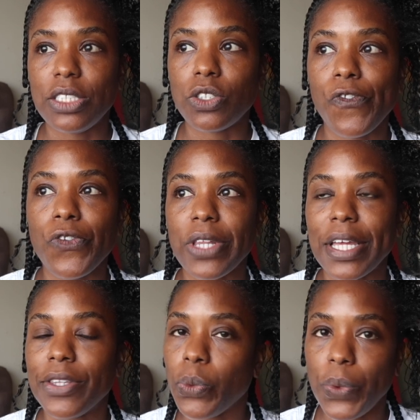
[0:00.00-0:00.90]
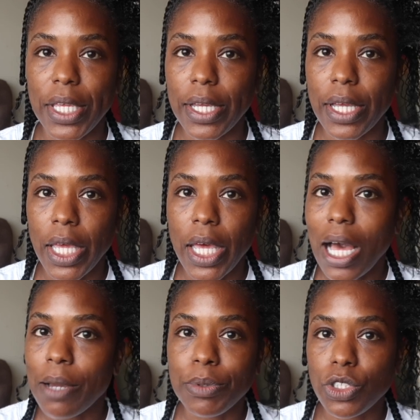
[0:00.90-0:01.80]
So for like the week,
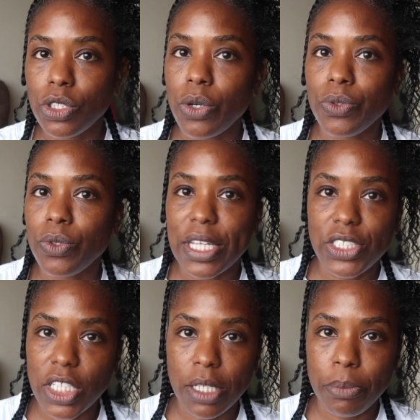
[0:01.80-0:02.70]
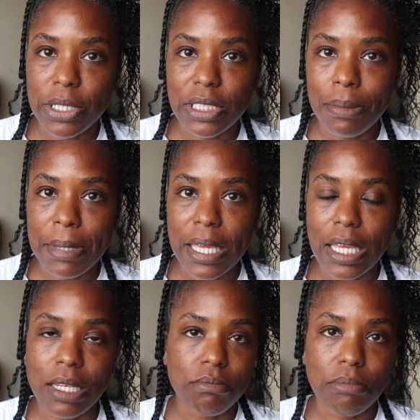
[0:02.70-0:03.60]
I would just go through that chicken breast I make
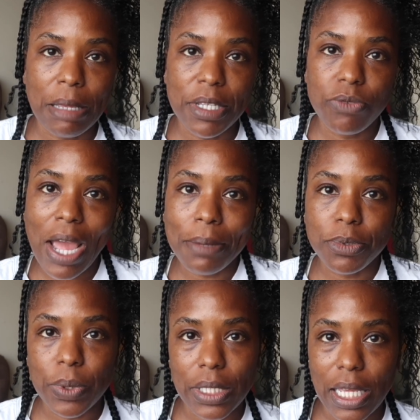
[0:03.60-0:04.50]
and maybe eat wraps one